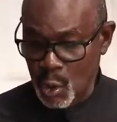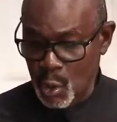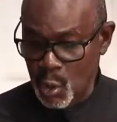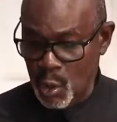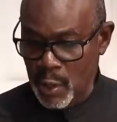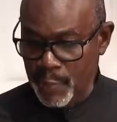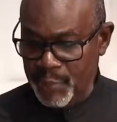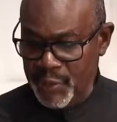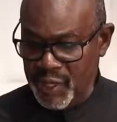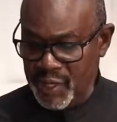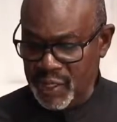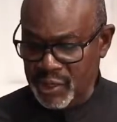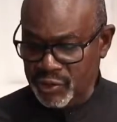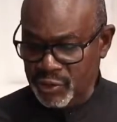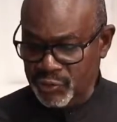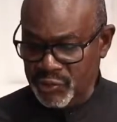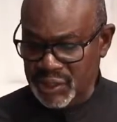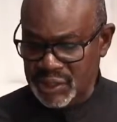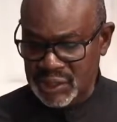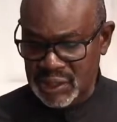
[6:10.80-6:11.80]
who appeared
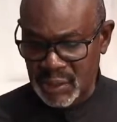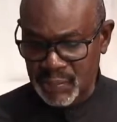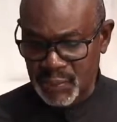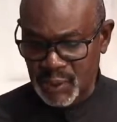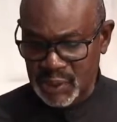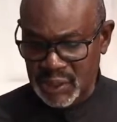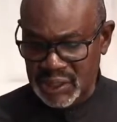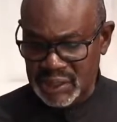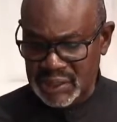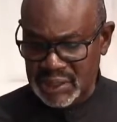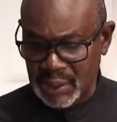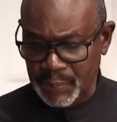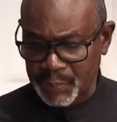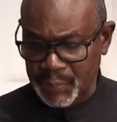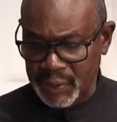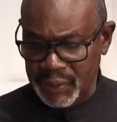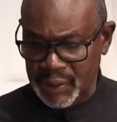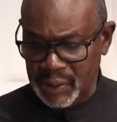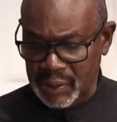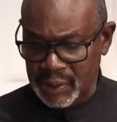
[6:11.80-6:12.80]
to resemble us
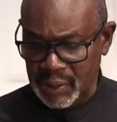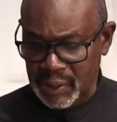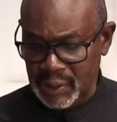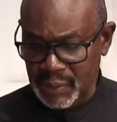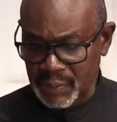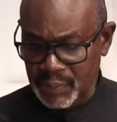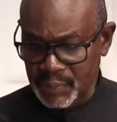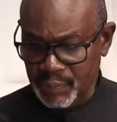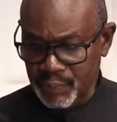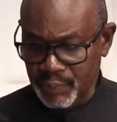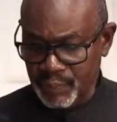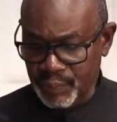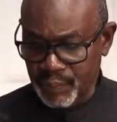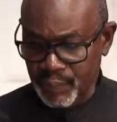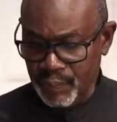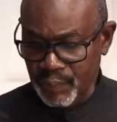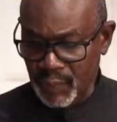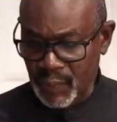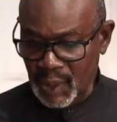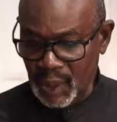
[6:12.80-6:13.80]
completely.
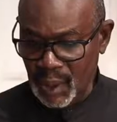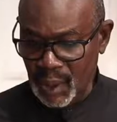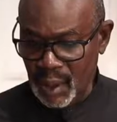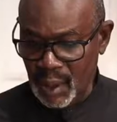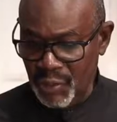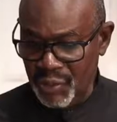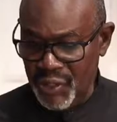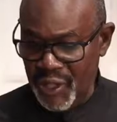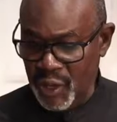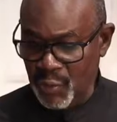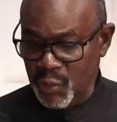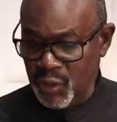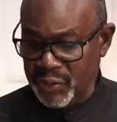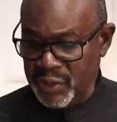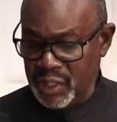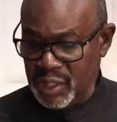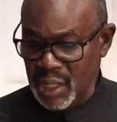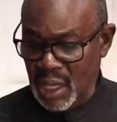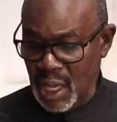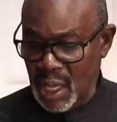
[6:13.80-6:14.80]
There were
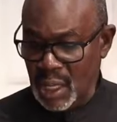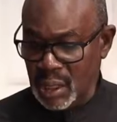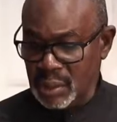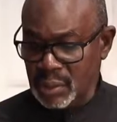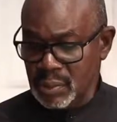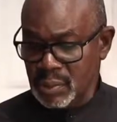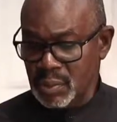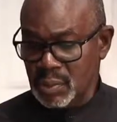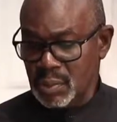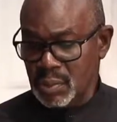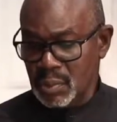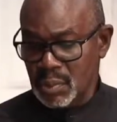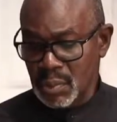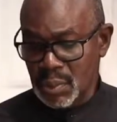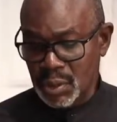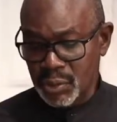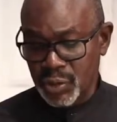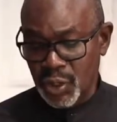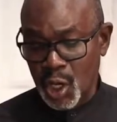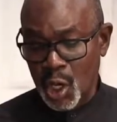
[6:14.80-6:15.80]
the young,
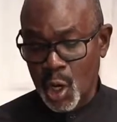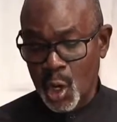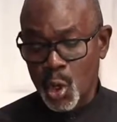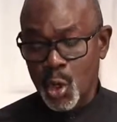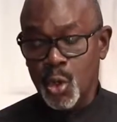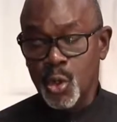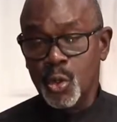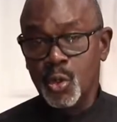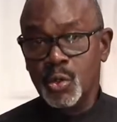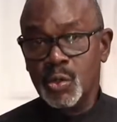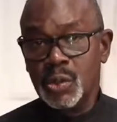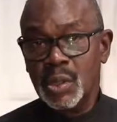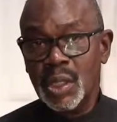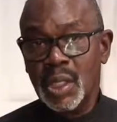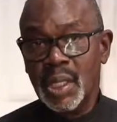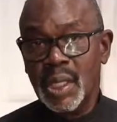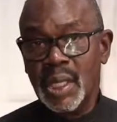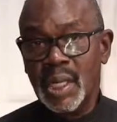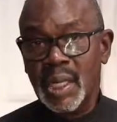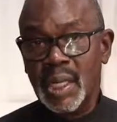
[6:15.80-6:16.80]
the old,
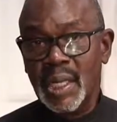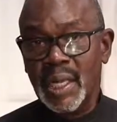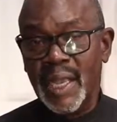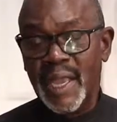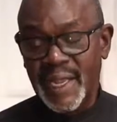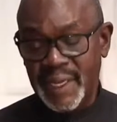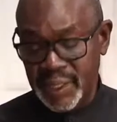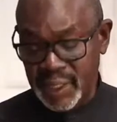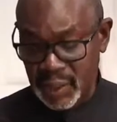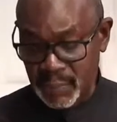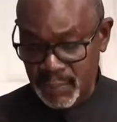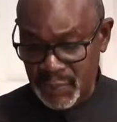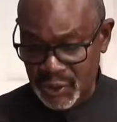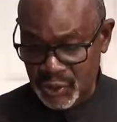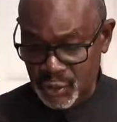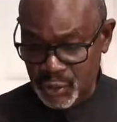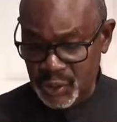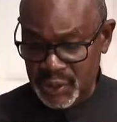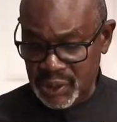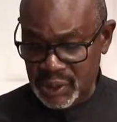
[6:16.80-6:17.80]
and in
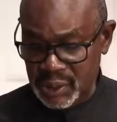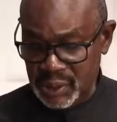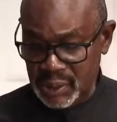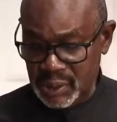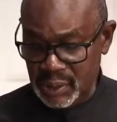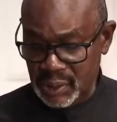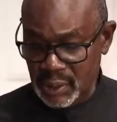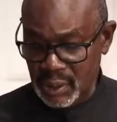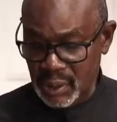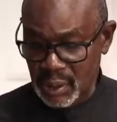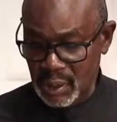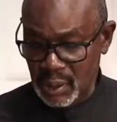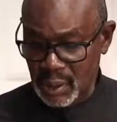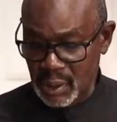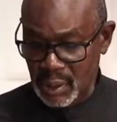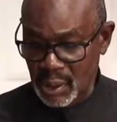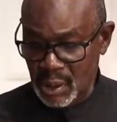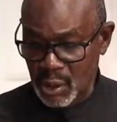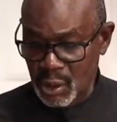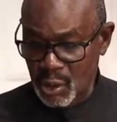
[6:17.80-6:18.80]
between.
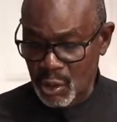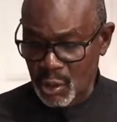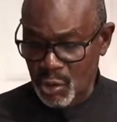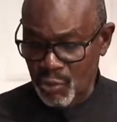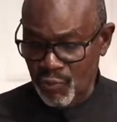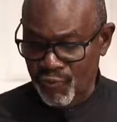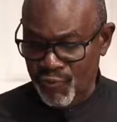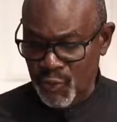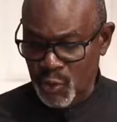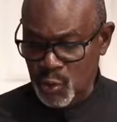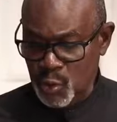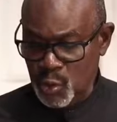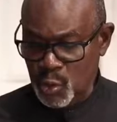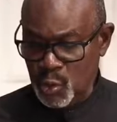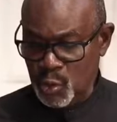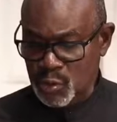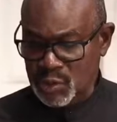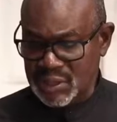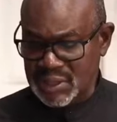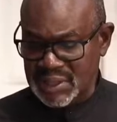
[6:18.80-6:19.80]

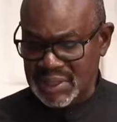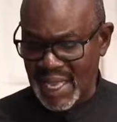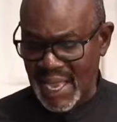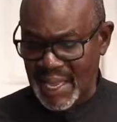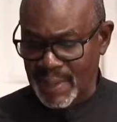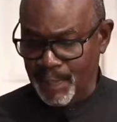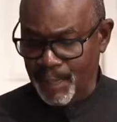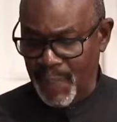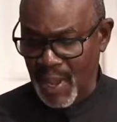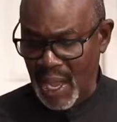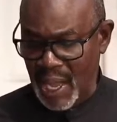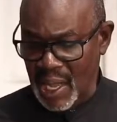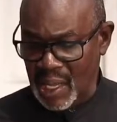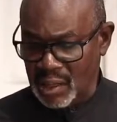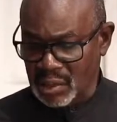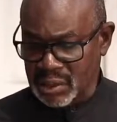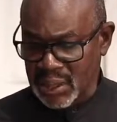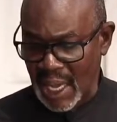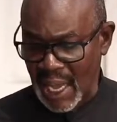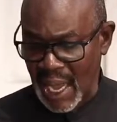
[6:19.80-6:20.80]
Food sat
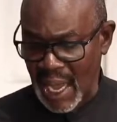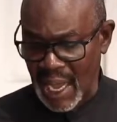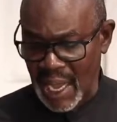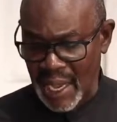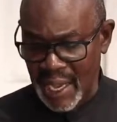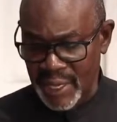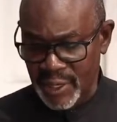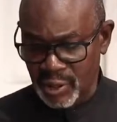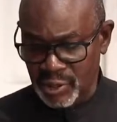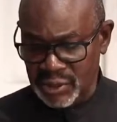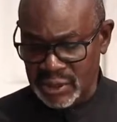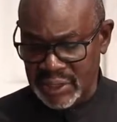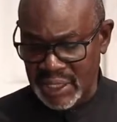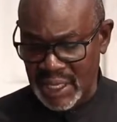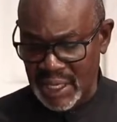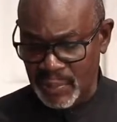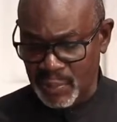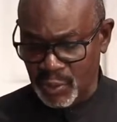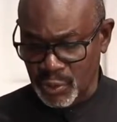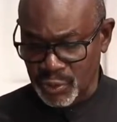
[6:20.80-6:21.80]
piled high on
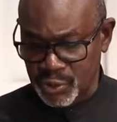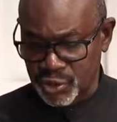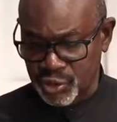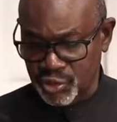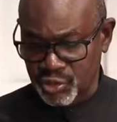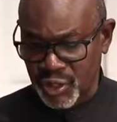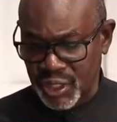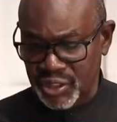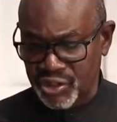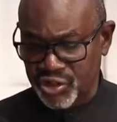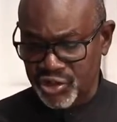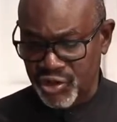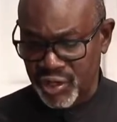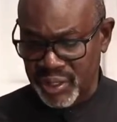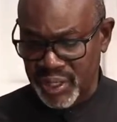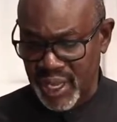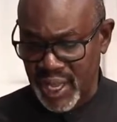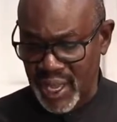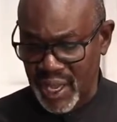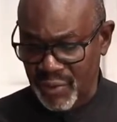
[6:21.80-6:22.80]
tables stretched
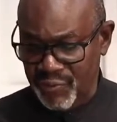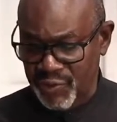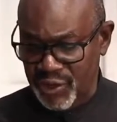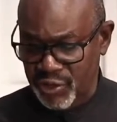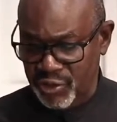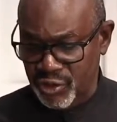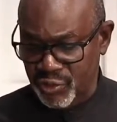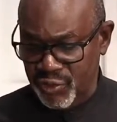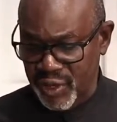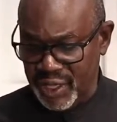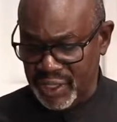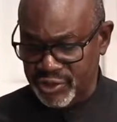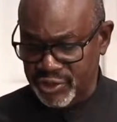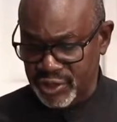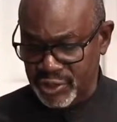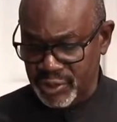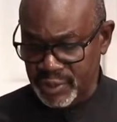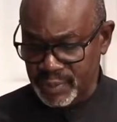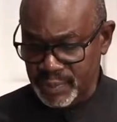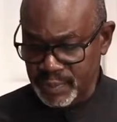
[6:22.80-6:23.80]
in every
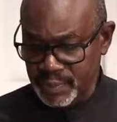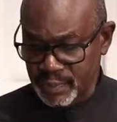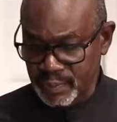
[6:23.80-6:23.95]
direction.